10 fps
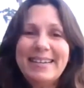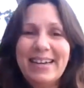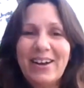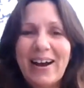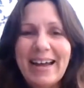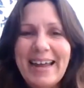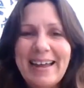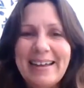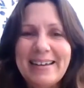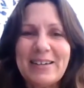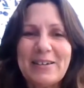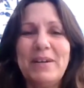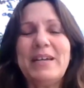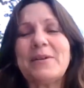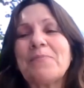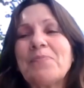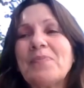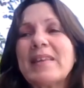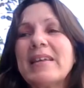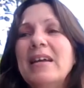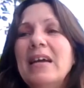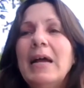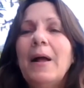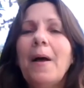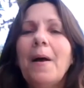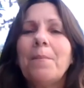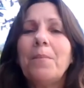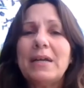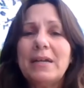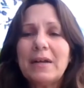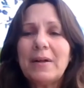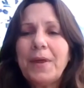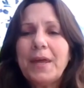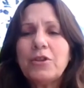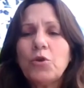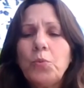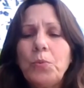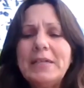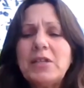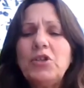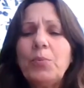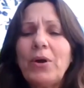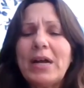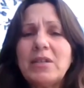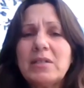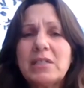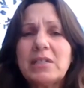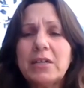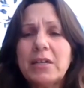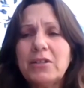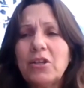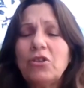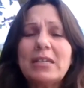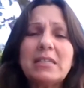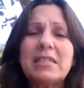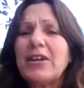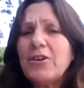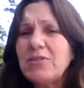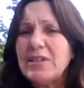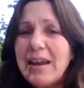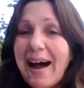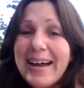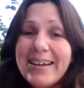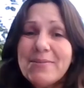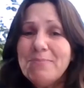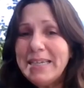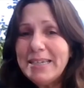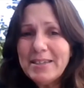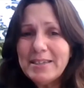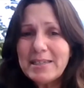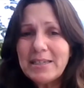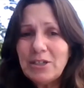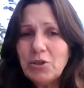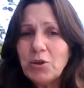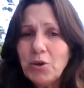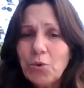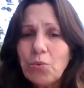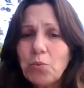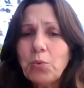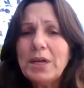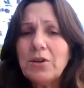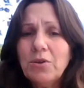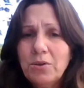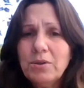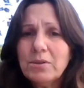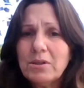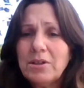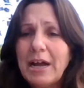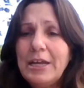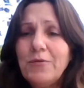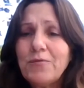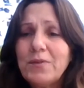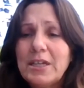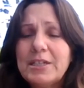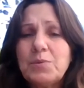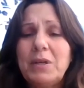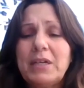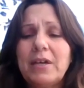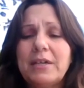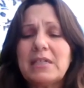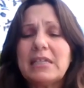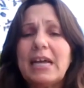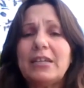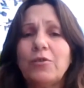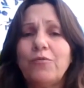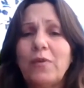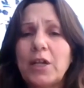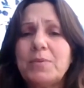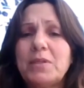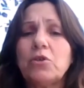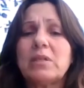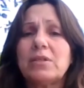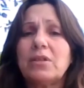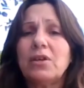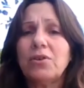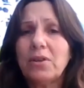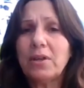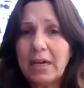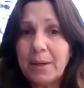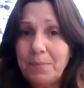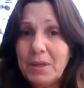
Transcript: here I am. But the reason you practice the things that are not meaningless in your real life is because that develops your skill and